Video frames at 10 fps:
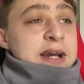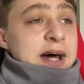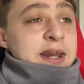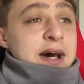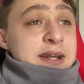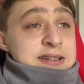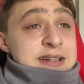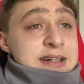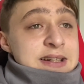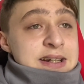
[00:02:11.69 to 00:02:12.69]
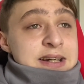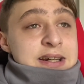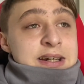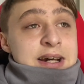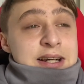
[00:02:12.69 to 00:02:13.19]
and I seen
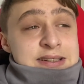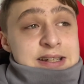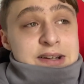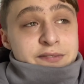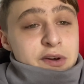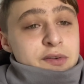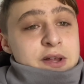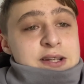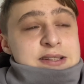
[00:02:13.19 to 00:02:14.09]
a few things.